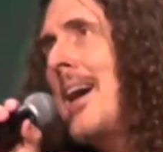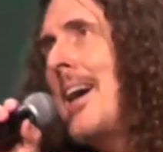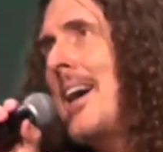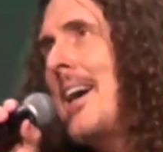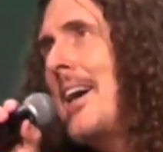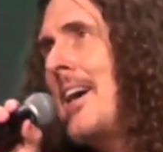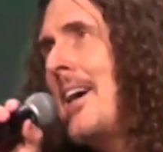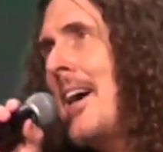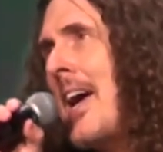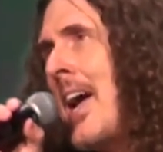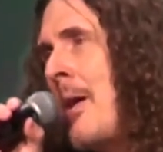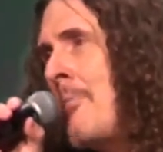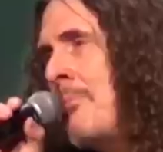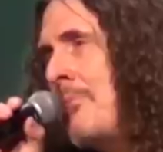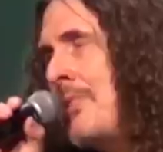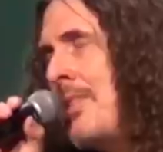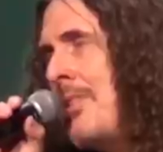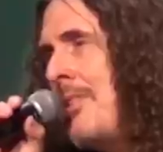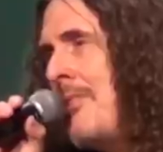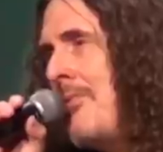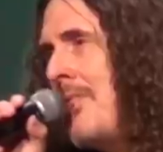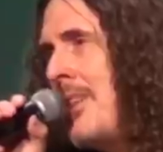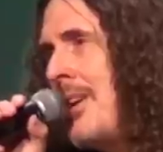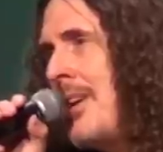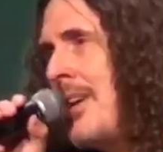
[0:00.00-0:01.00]
uh, M
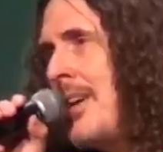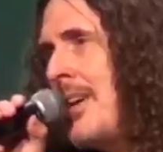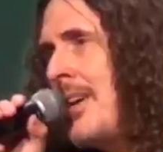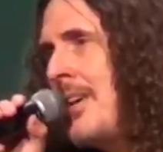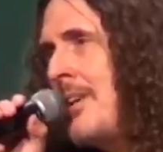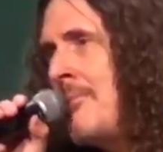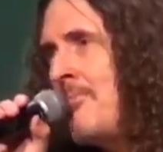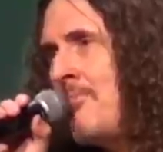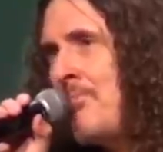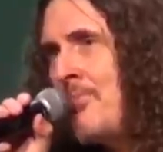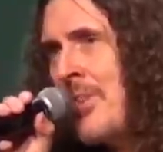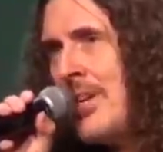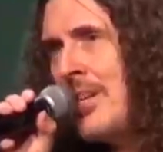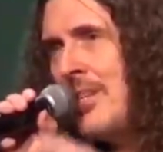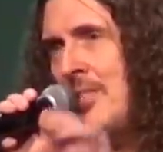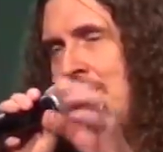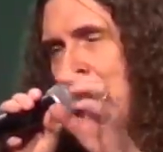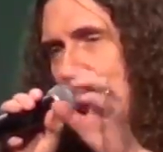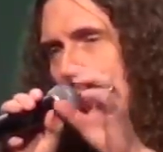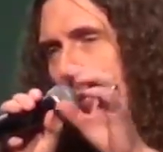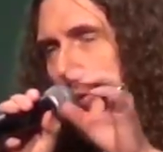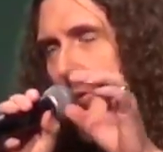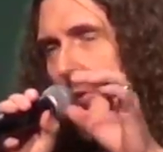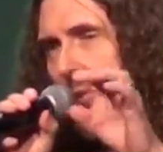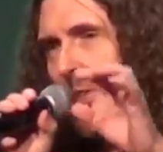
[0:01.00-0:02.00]
T V
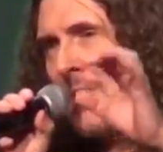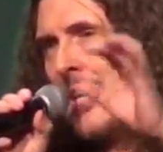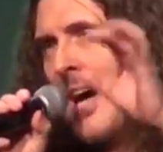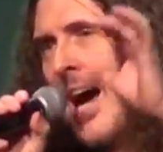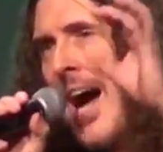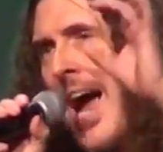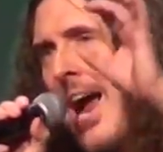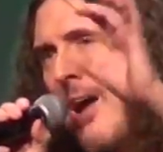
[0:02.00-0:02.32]
started